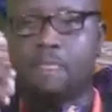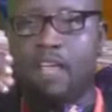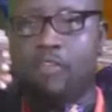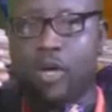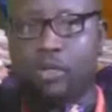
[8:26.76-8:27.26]

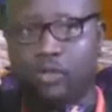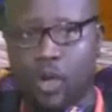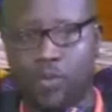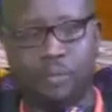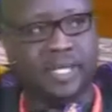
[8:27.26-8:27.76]
if you want to
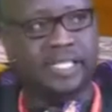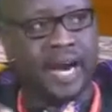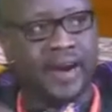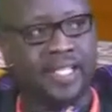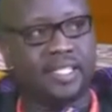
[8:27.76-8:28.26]
talk with me
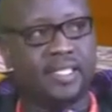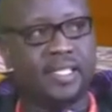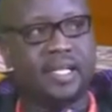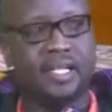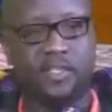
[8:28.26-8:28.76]
directly,
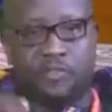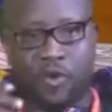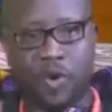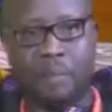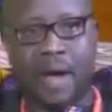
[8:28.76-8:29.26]
the
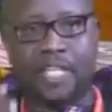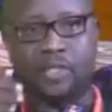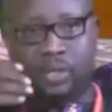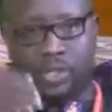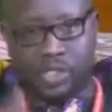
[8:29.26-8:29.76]
phone number is
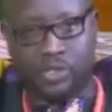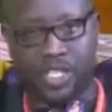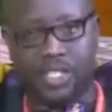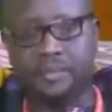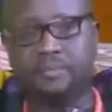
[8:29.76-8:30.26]
on the
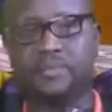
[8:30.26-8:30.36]
screen.